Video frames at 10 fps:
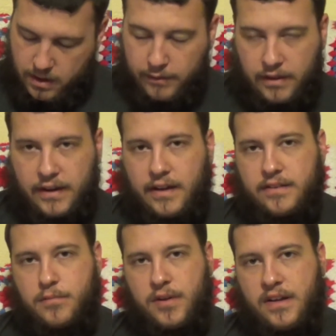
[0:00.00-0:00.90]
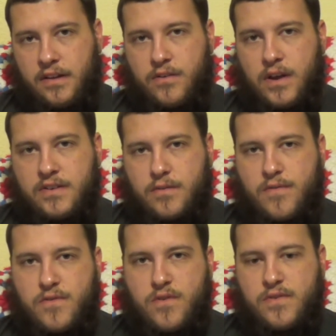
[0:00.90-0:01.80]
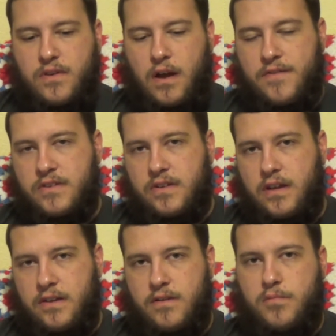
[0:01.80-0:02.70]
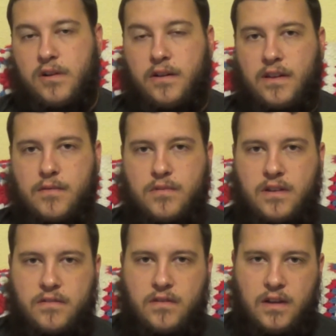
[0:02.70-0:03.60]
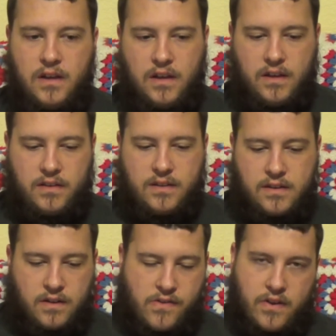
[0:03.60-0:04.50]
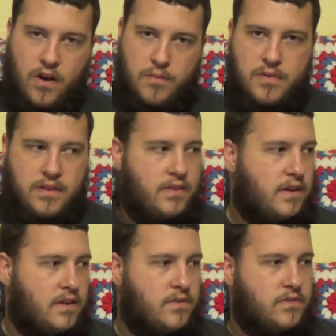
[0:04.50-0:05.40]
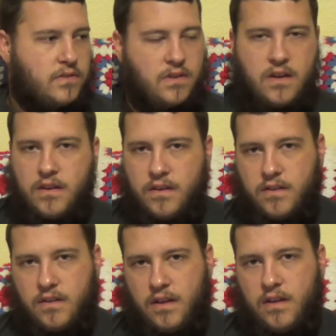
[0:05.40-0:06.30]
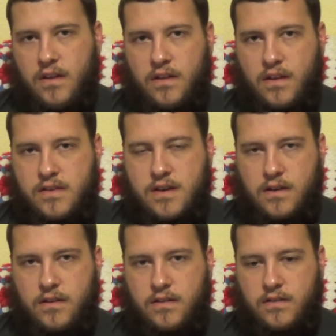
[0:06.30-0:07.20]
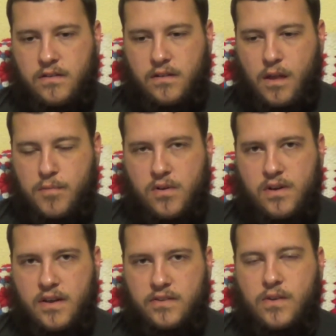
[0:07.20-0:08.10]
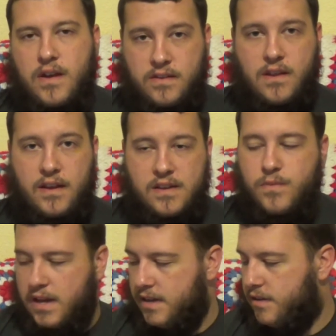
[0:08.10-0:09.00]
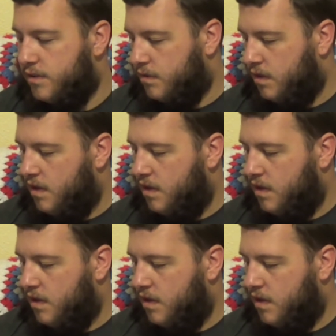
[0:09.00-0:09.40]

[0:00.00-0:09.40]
I'm glad I got to bring you guys a review of it. Obviously, I didn't put it on the table. I did it on the carpet, and then I used a computer desk. So I did what I had to do.